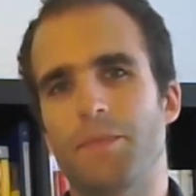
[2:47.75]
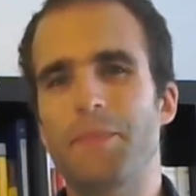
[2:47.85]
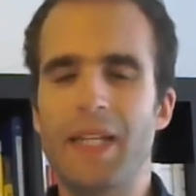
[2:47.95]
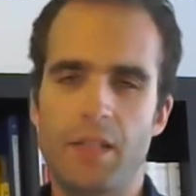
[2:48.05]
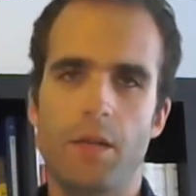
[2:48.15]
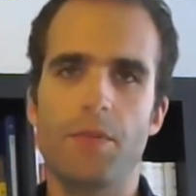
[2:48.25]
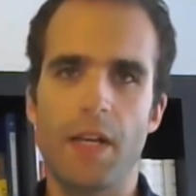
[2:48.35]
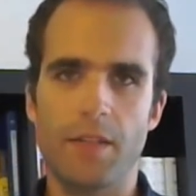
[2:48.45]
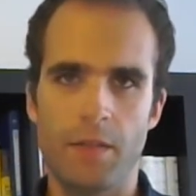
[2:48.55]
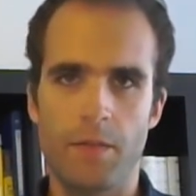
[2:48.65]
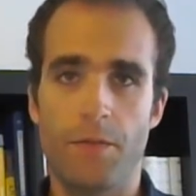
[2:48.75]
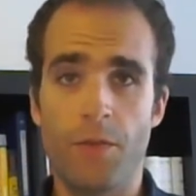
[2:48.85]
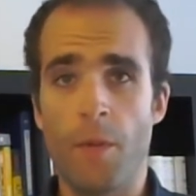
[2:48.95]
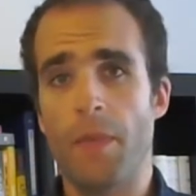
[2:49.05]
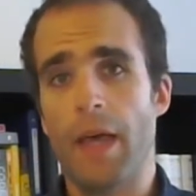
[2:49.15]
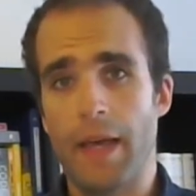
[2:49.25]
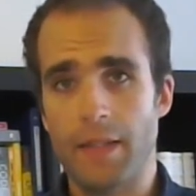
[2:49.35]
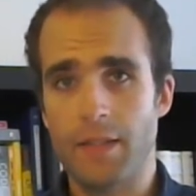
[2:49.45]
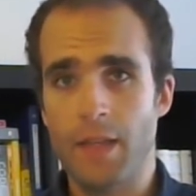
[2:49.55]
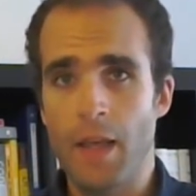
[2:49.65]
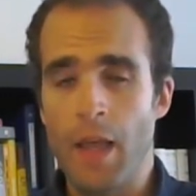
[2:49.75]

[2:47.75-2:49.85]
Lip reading: better abstractions from that.